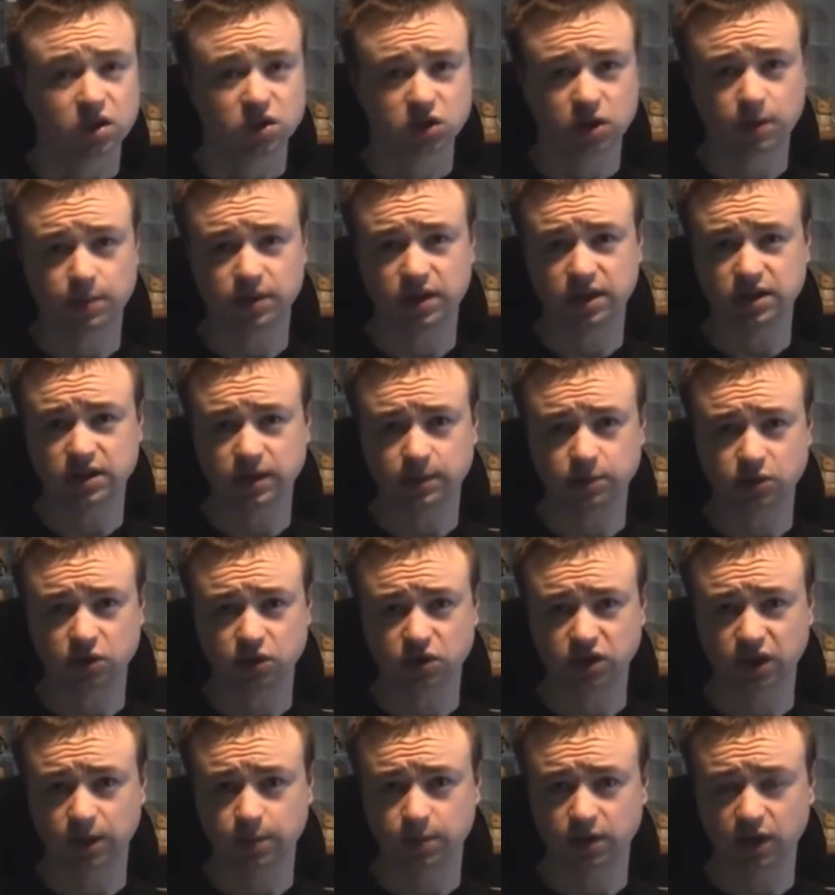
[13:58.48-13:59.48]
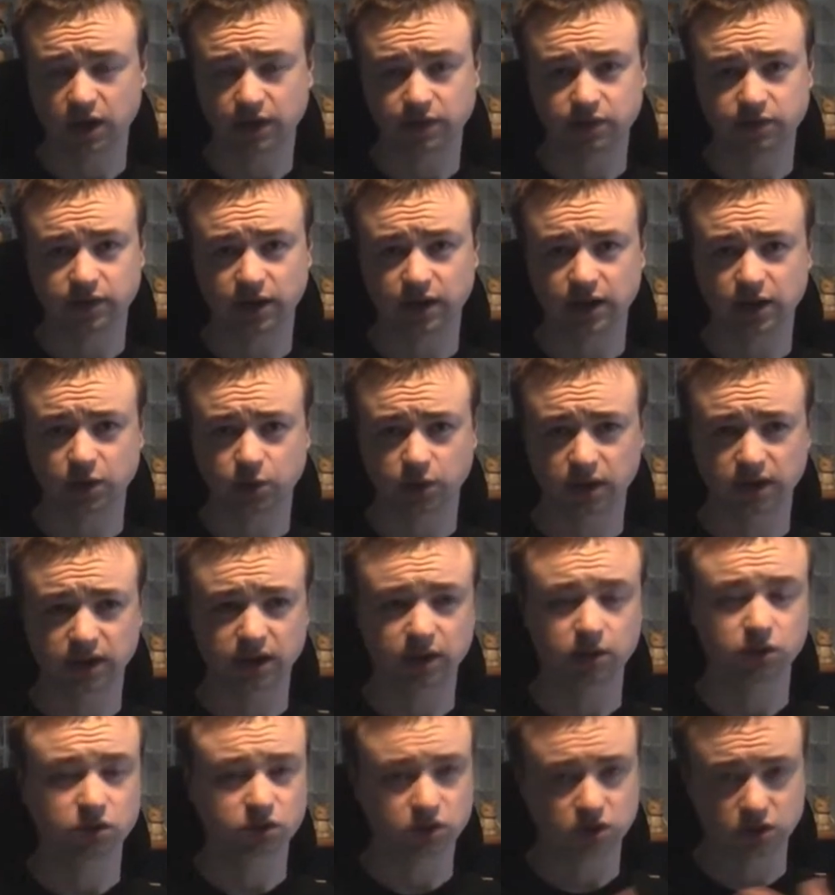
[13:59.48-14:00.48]
Some of these I'm just skipping over fairly
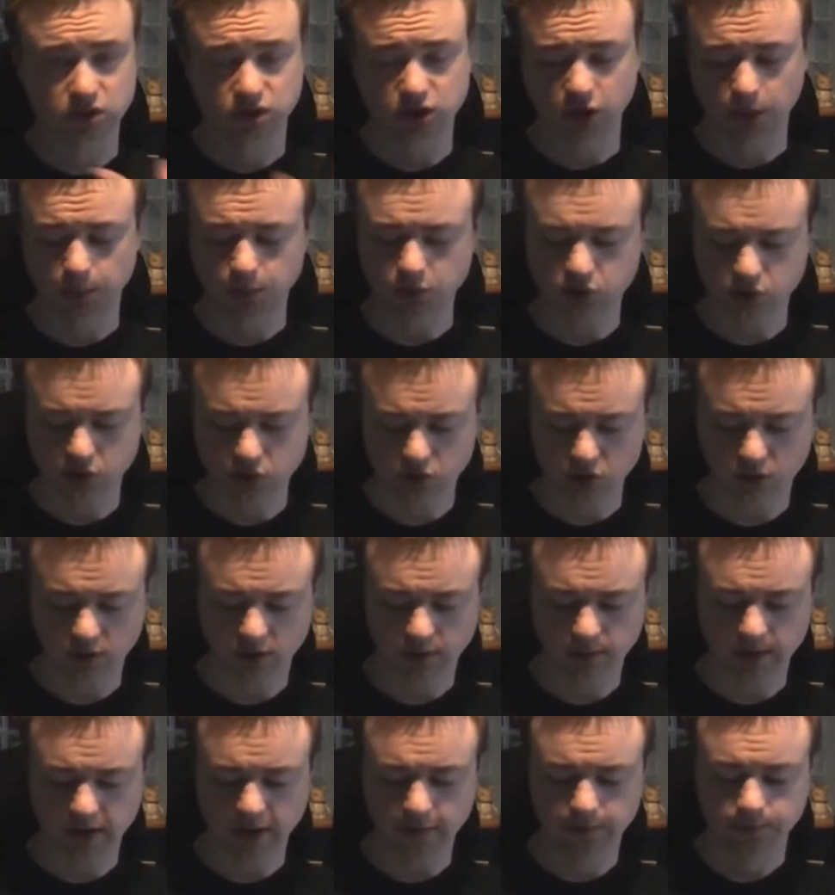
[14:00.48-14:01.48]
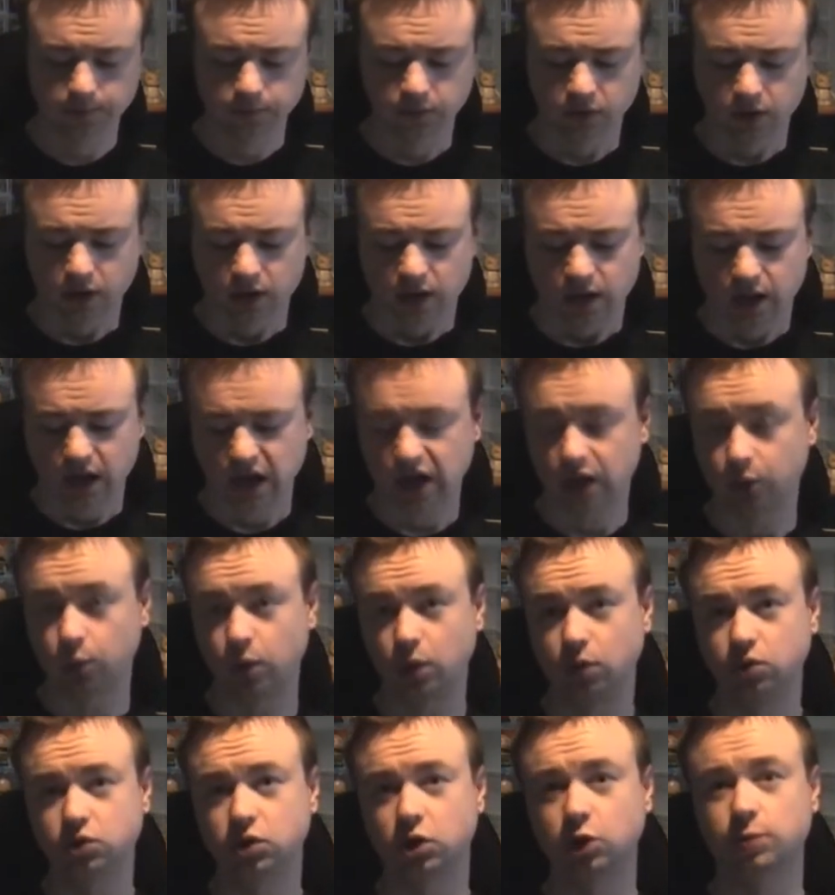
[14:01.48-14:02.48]
quickly because there's so much to talk about, and I
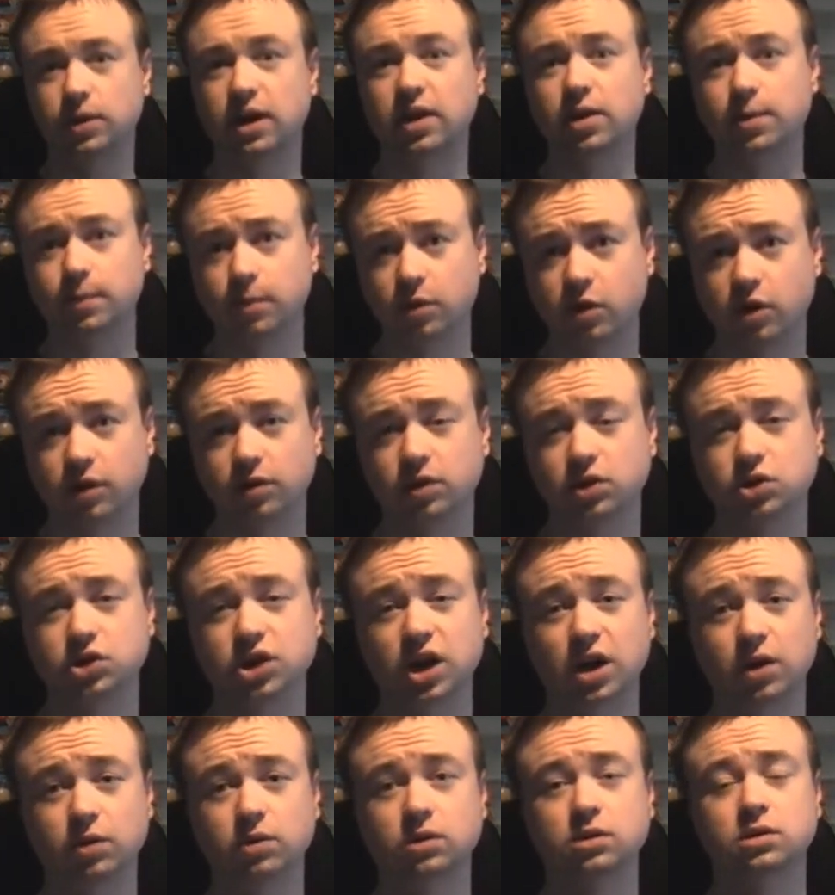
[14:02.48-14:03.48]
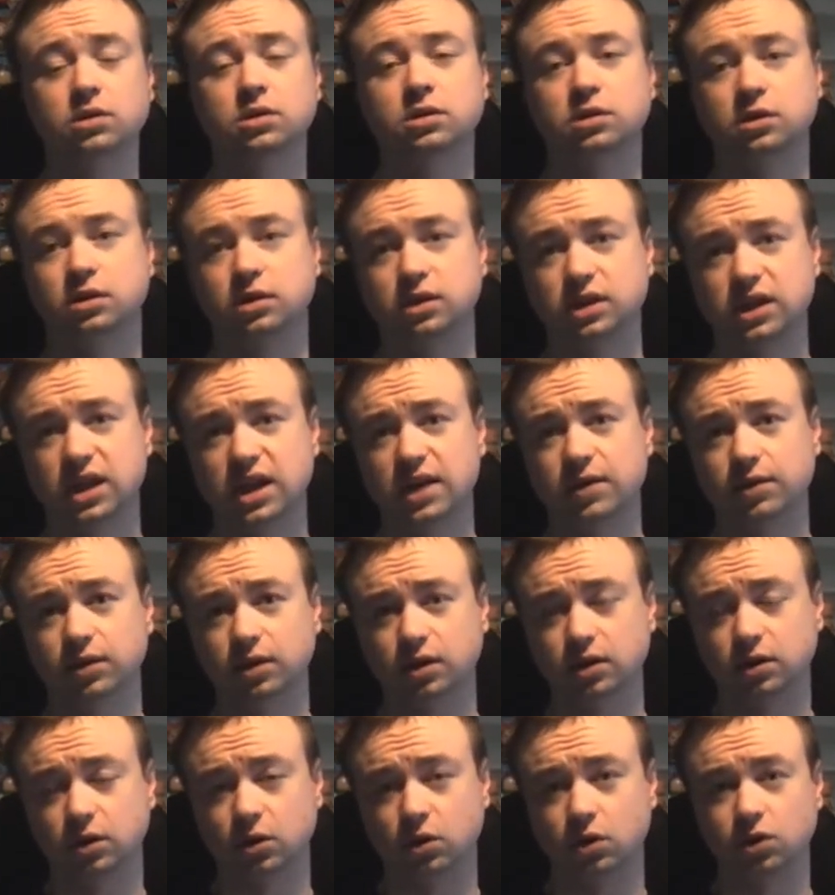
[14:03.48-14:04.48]
will talk about them more on the show nearer
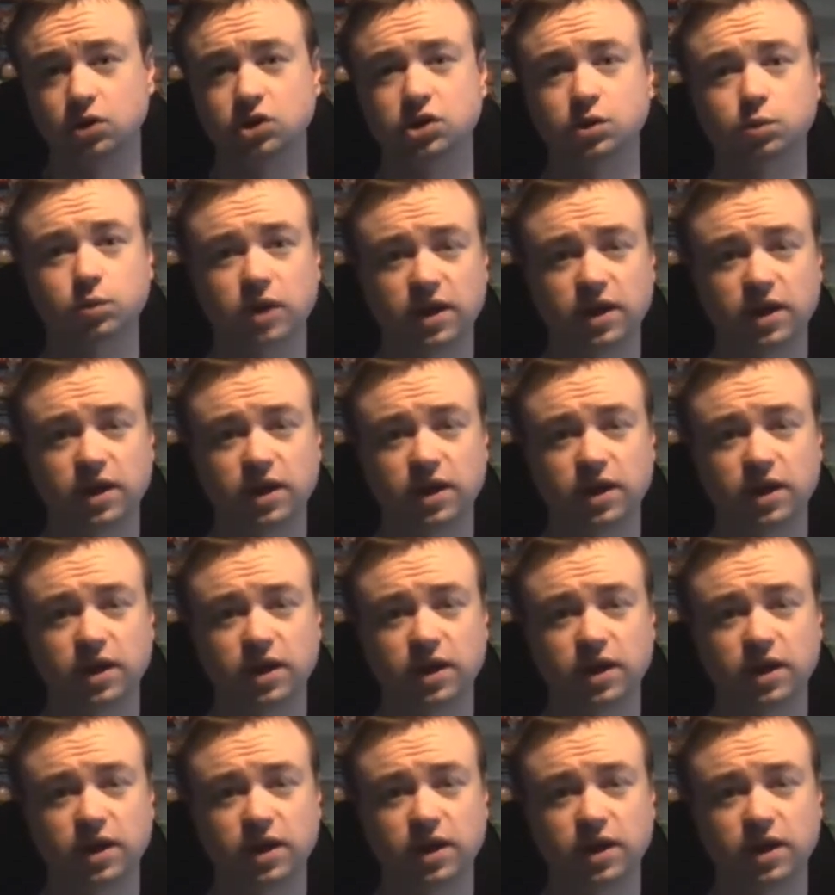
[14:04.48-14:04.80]
the launch